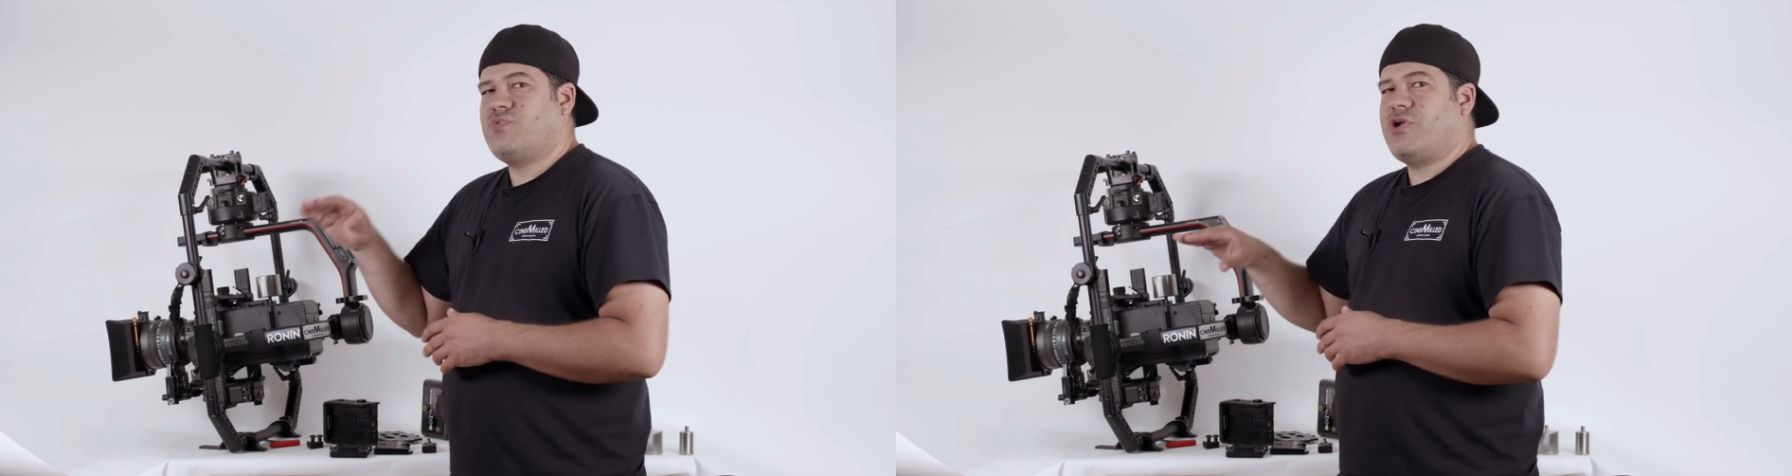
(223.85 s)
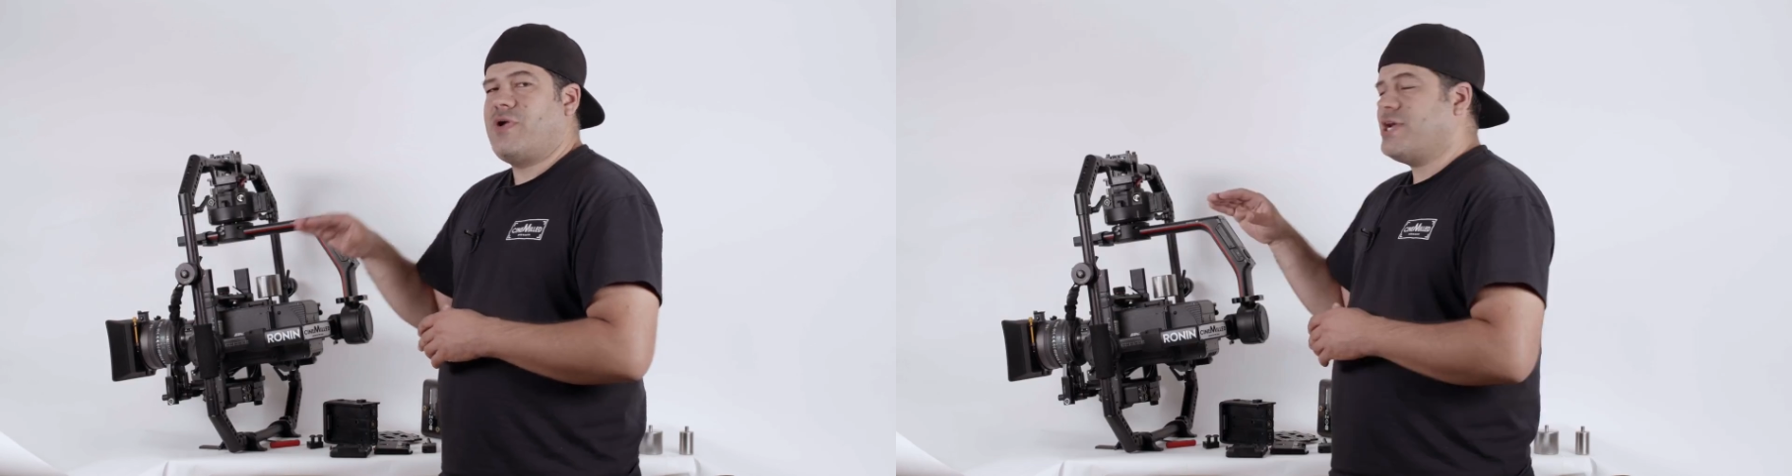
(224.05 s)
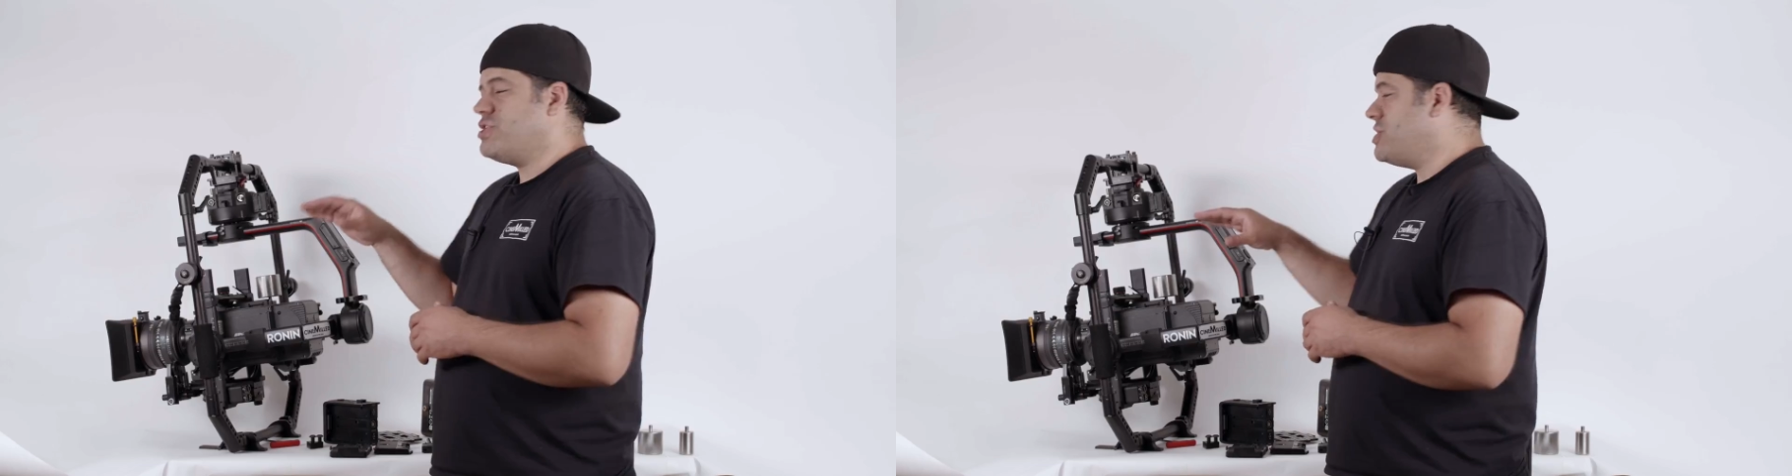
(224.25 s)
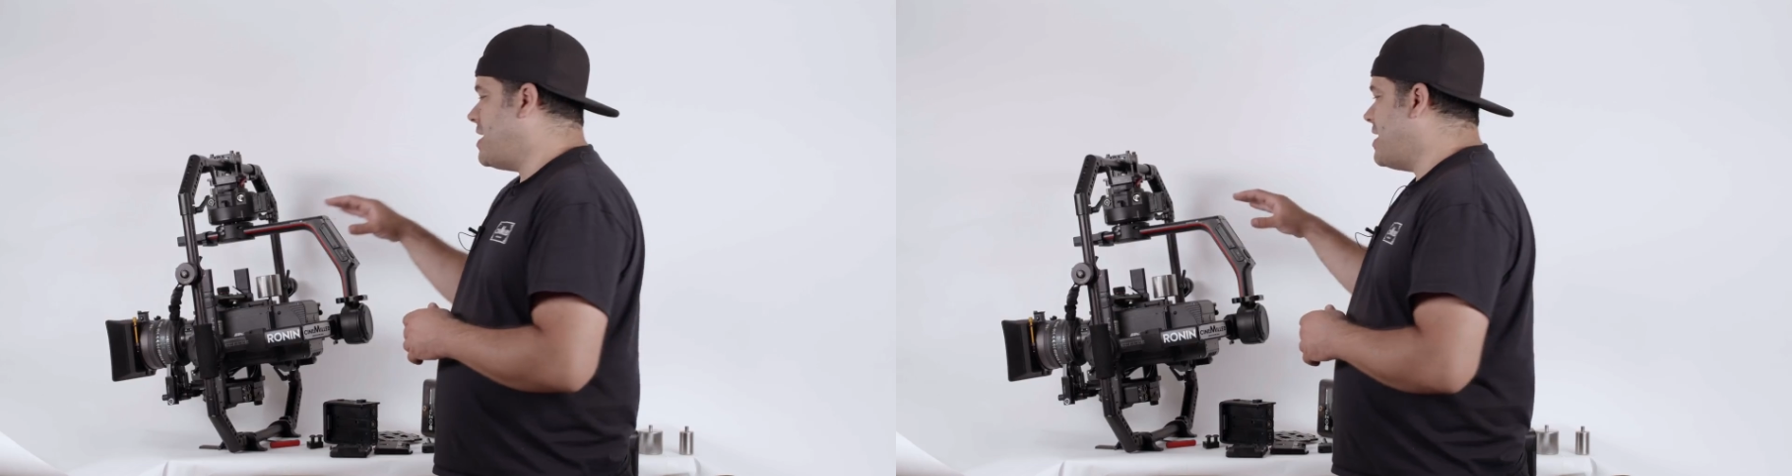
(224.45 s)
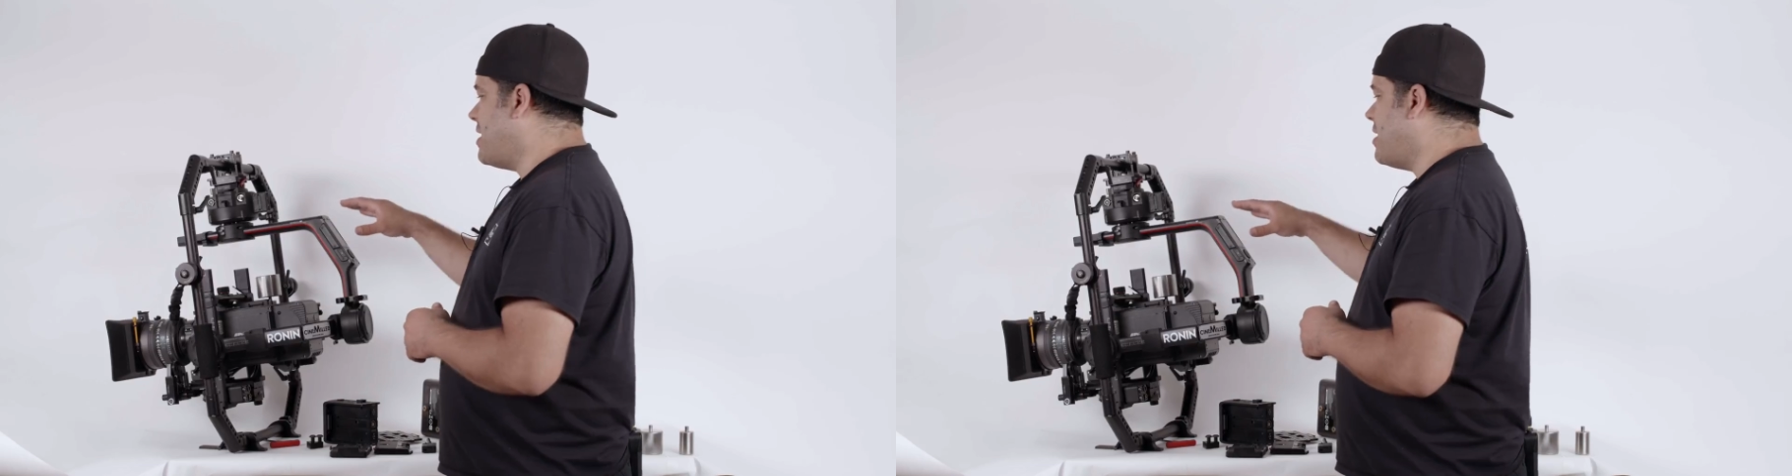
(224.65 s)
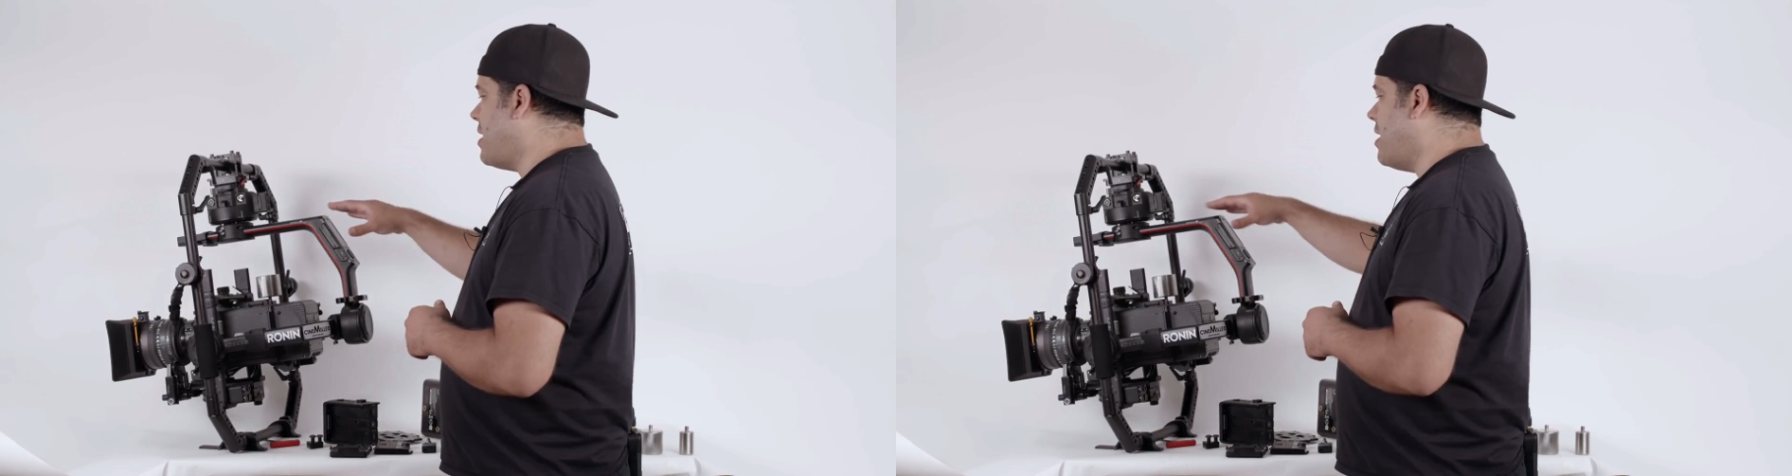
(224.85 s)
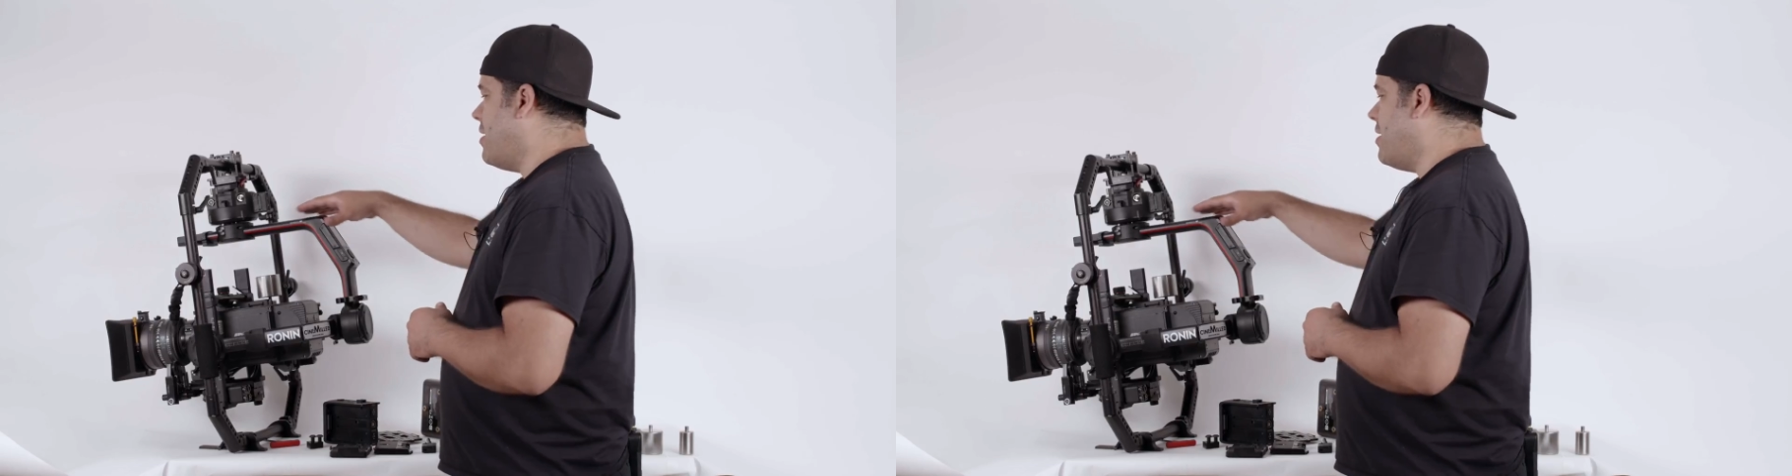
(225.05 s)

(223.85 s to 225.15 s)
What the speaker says: where you're actually getting